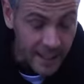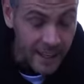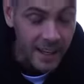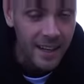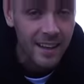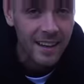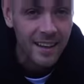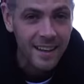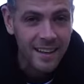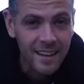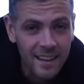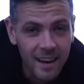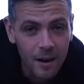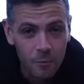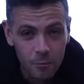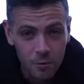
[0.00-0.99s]
it.
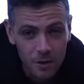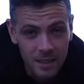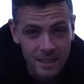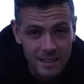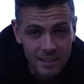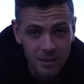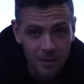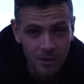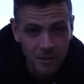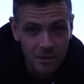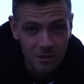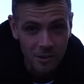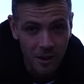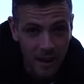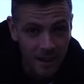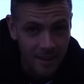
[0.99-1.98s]
I'm really stoked to
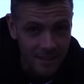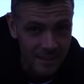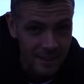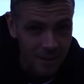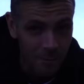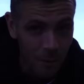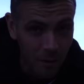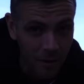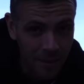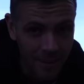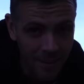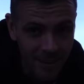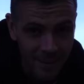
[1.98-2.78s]
try out this board.